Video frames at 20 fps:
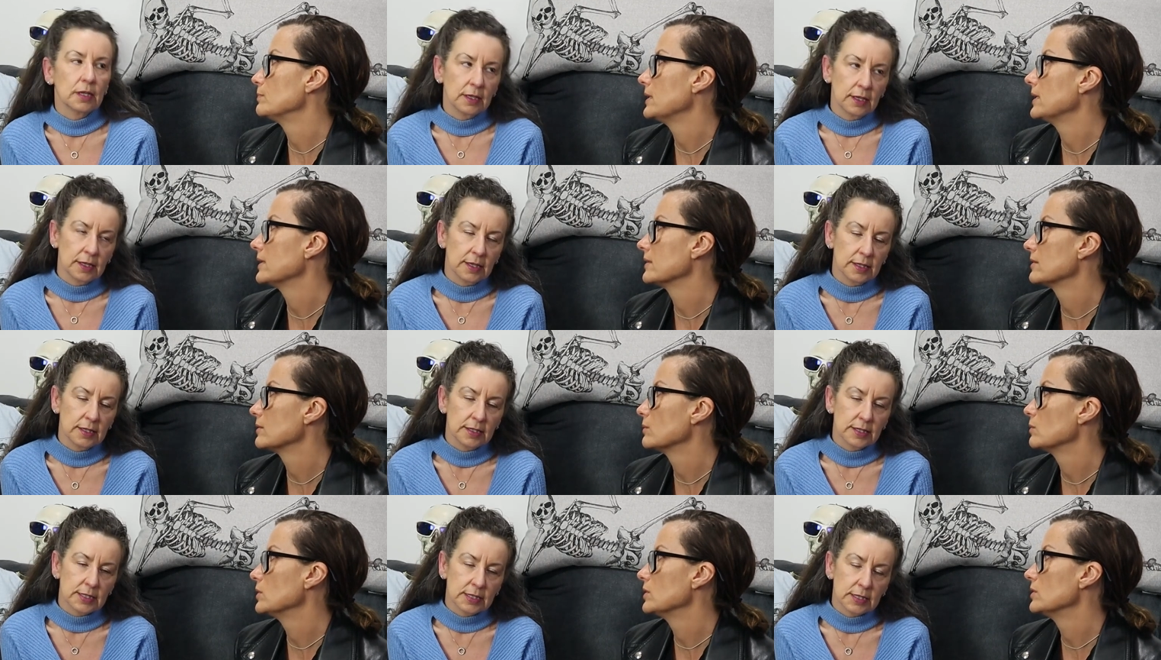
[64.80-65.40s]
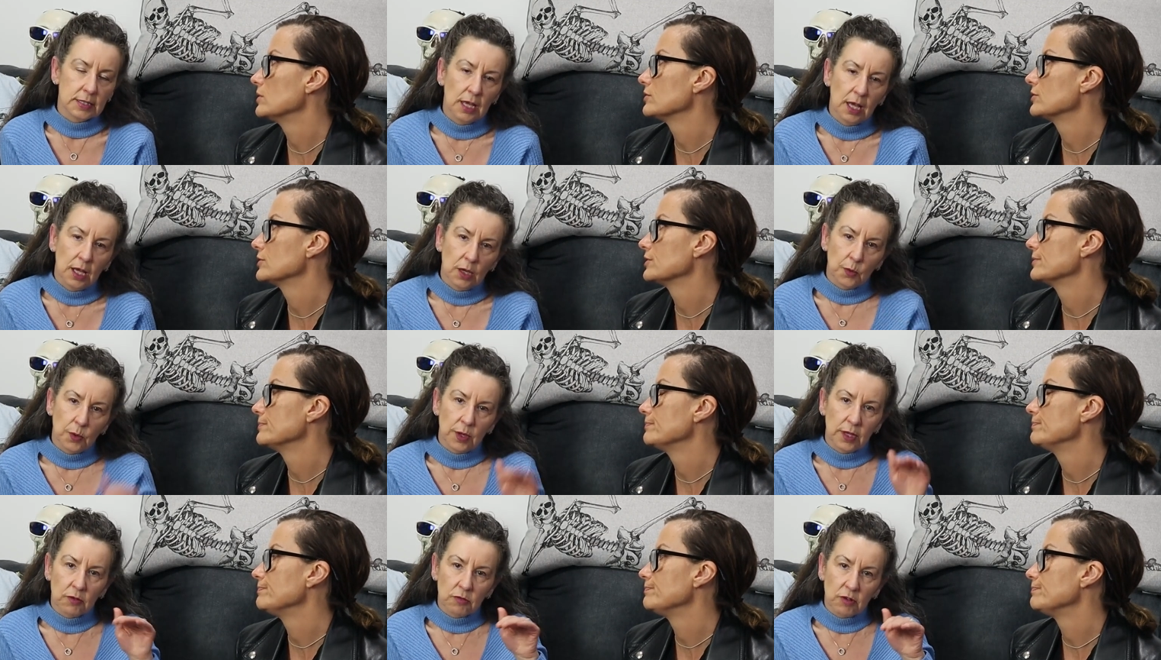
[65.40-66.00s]
Speaker 1: It is
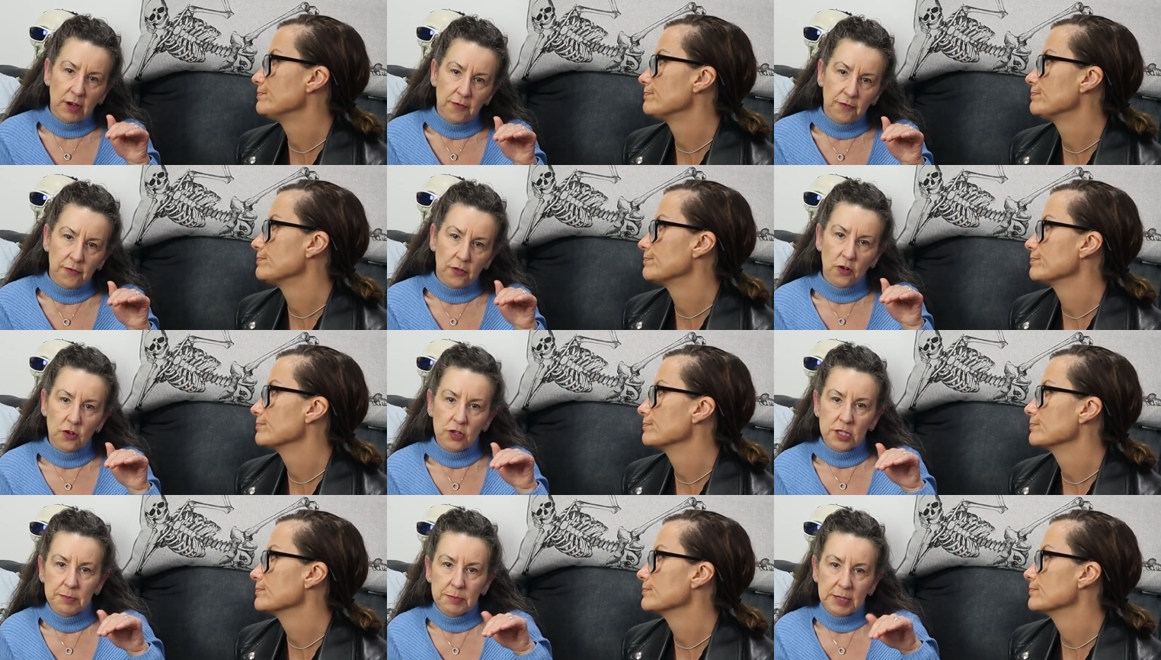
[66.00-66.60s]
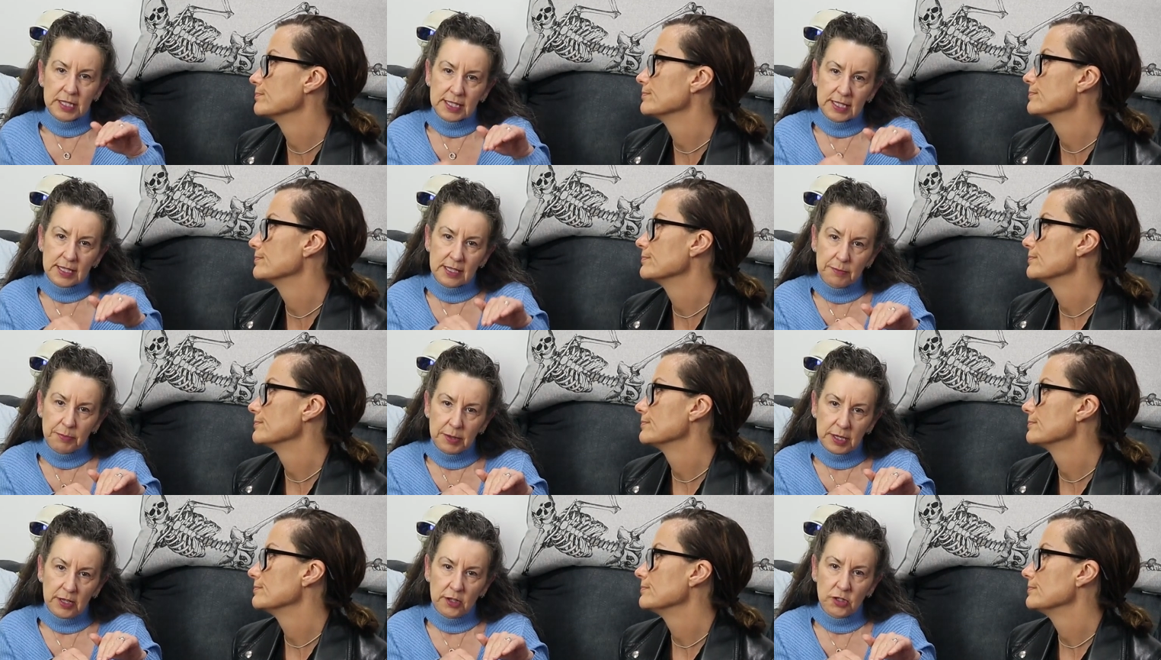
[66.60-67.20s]
where the rainforest meets
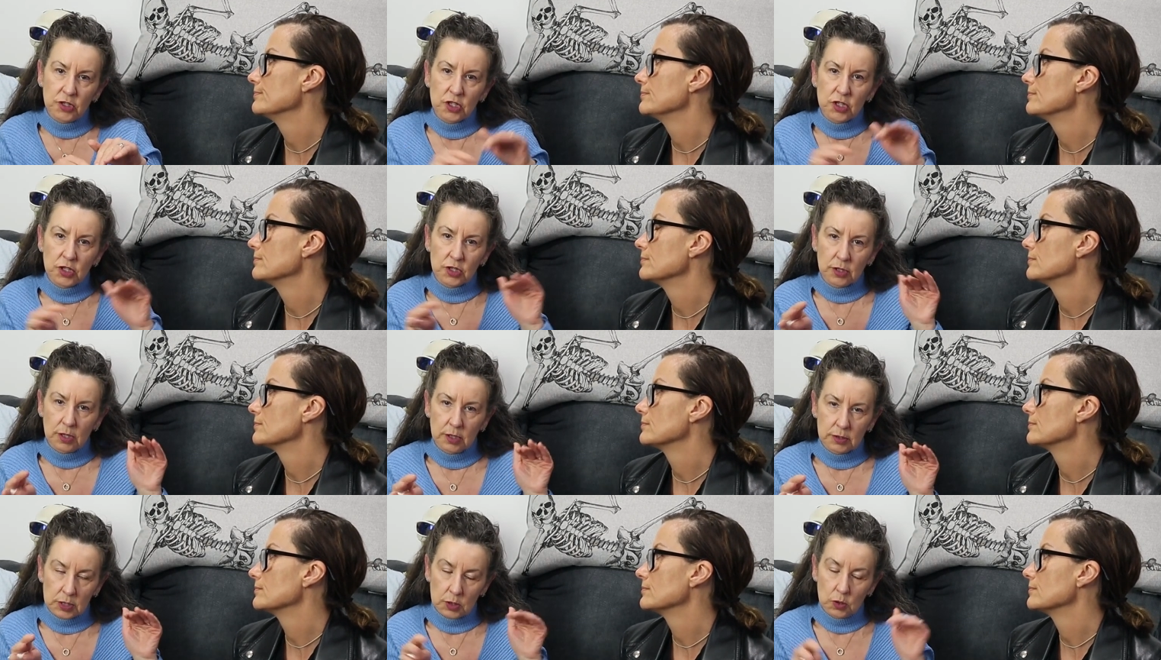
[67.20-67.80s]
the beach.